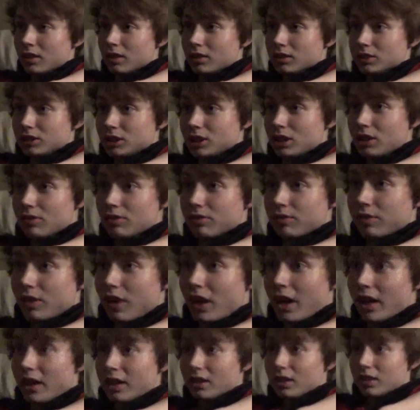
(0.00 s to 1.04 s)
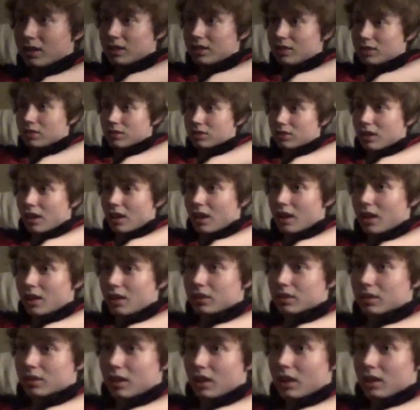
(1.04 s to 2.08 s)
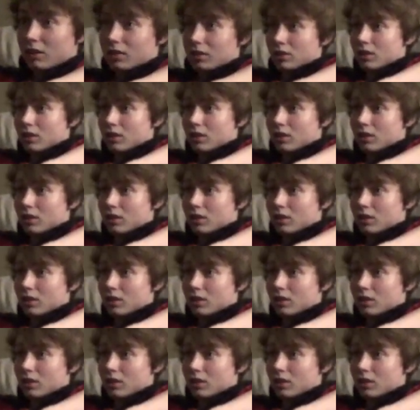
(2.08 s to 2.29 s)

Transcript: she finally said that,